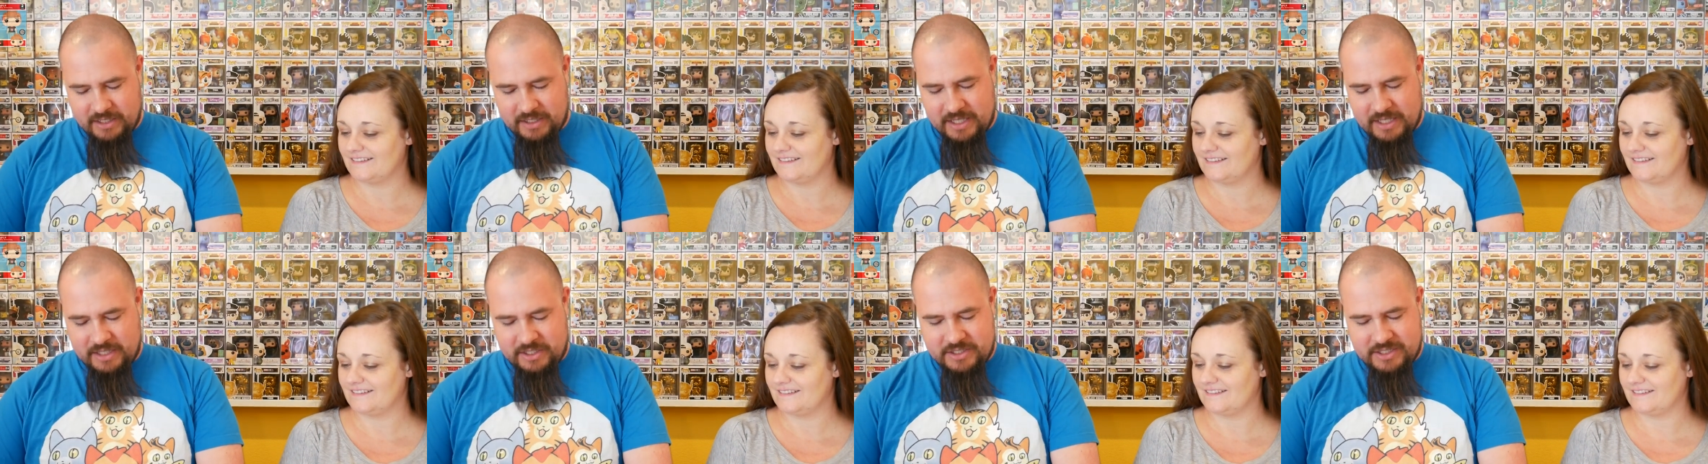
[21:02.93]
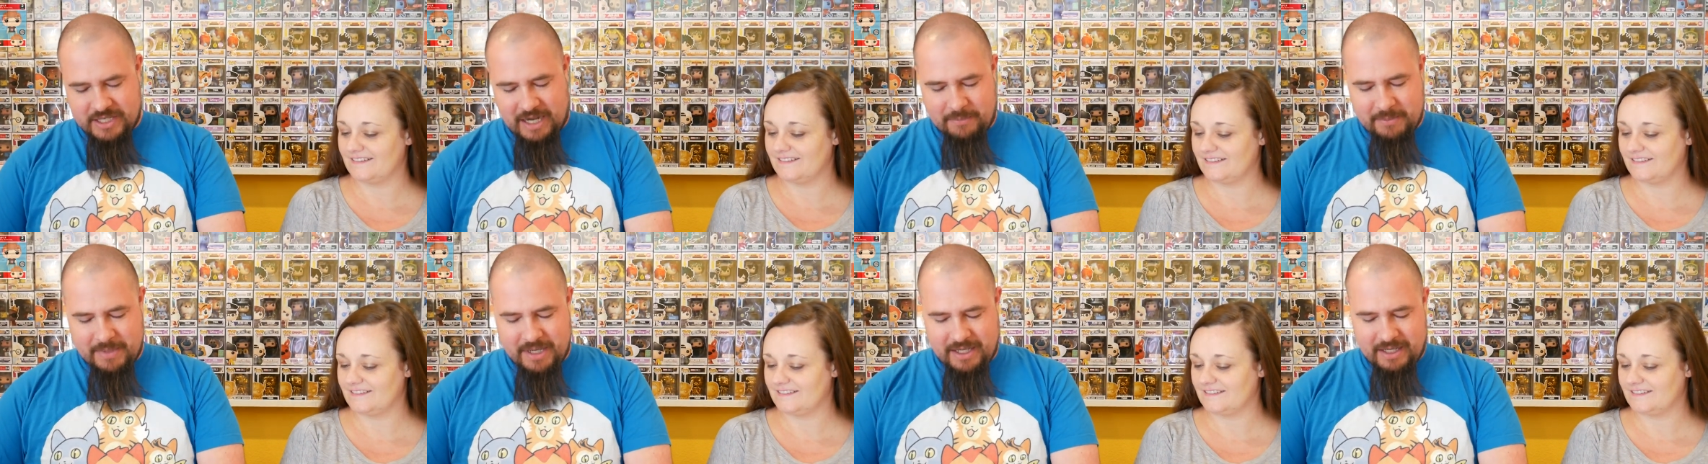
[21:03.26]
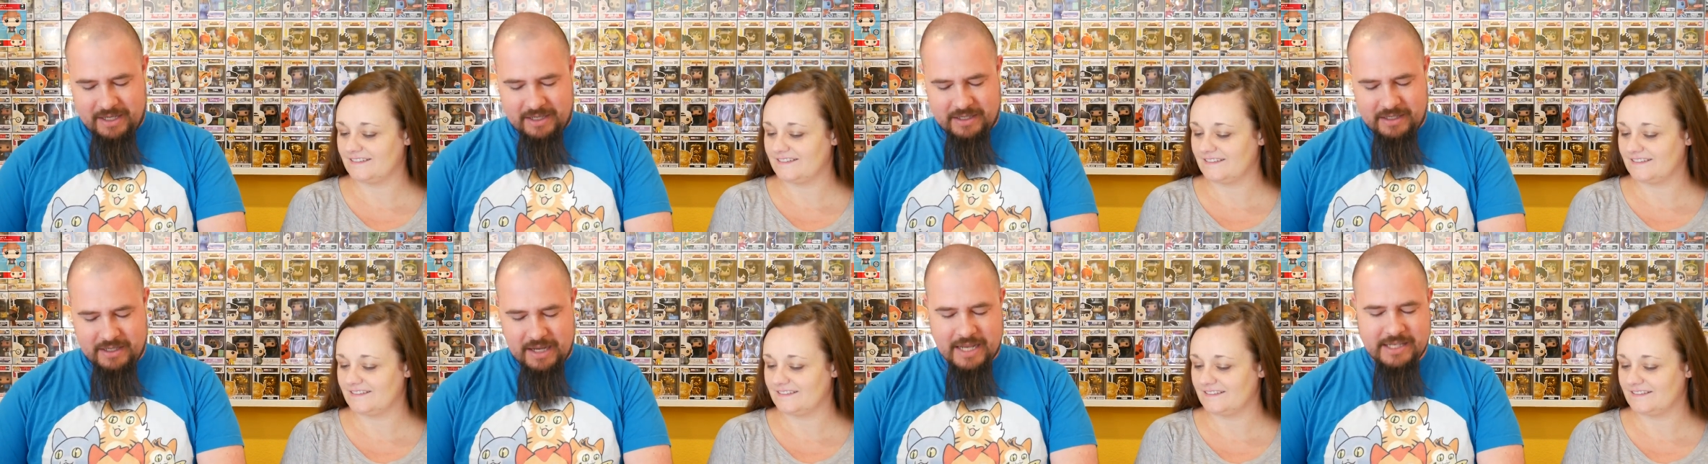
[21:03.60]
Speaker 1: then sent me,
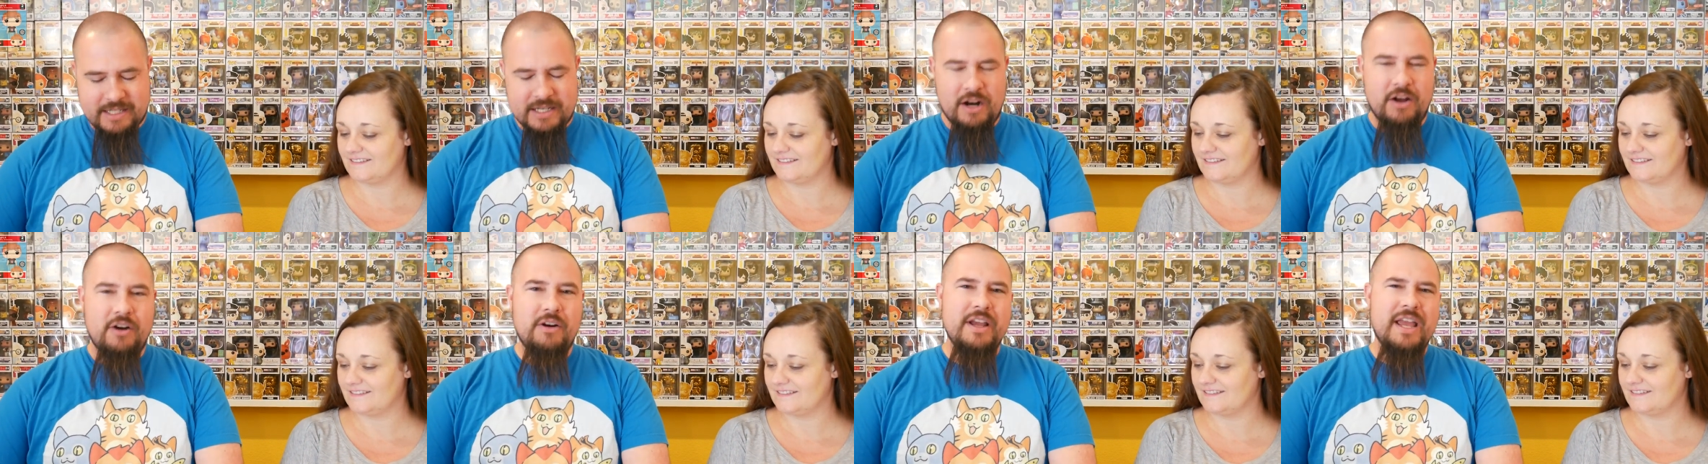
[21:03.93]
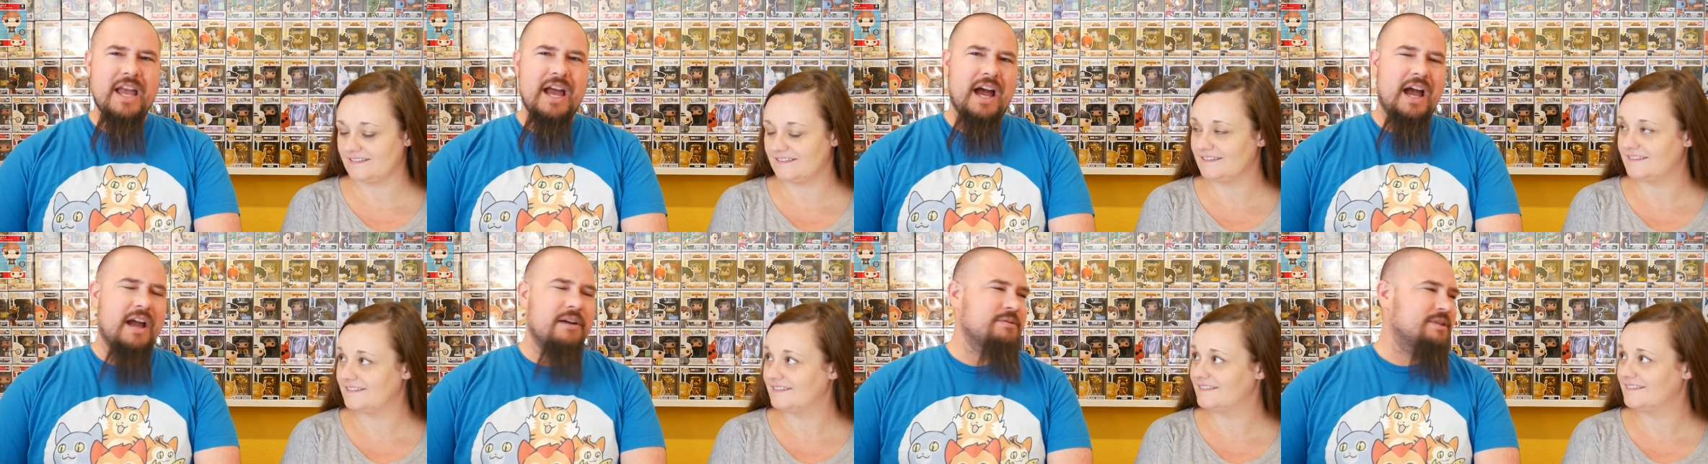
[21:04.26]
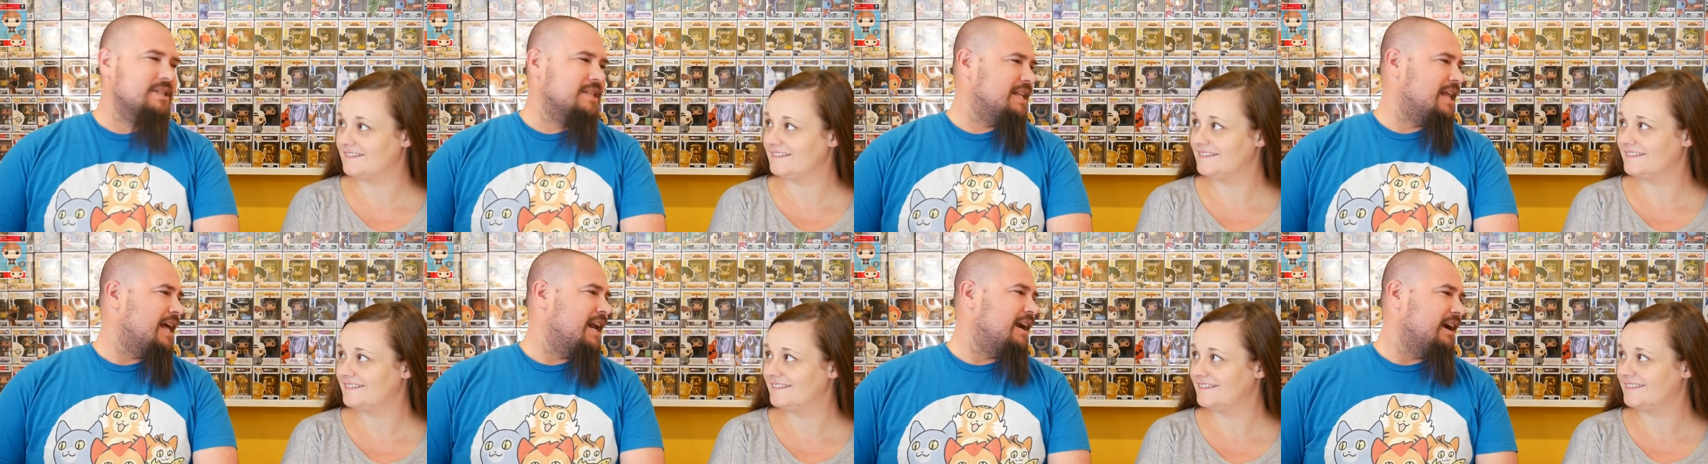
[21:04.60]
I said, oh yeah, I
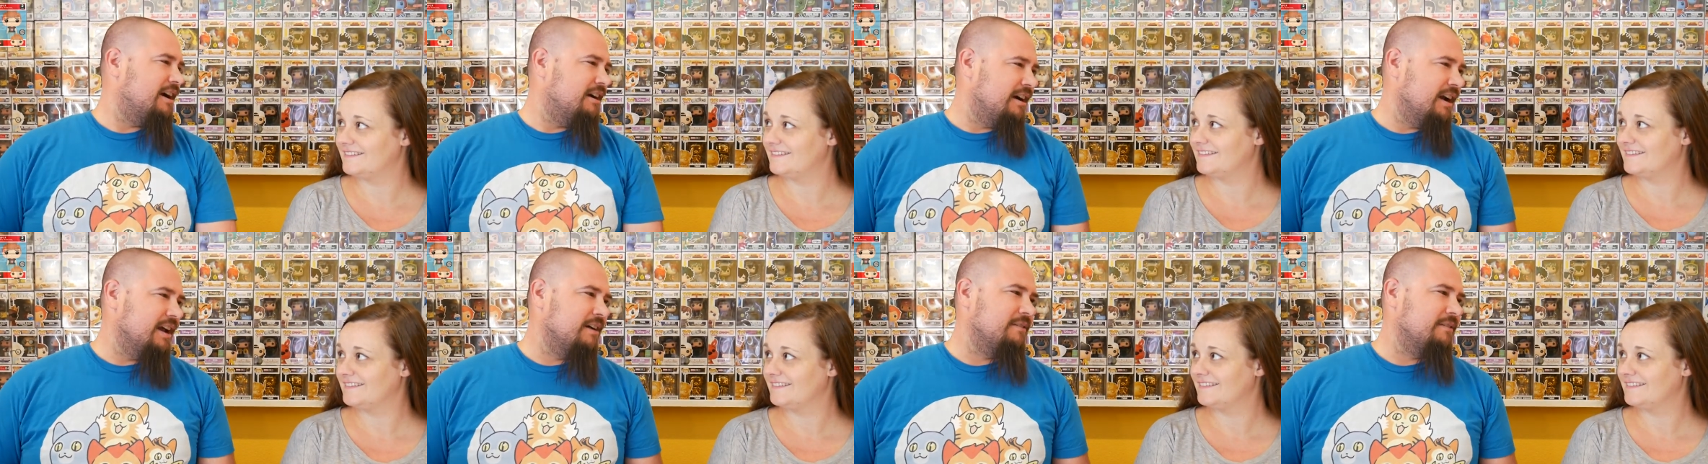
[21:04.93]
was in that area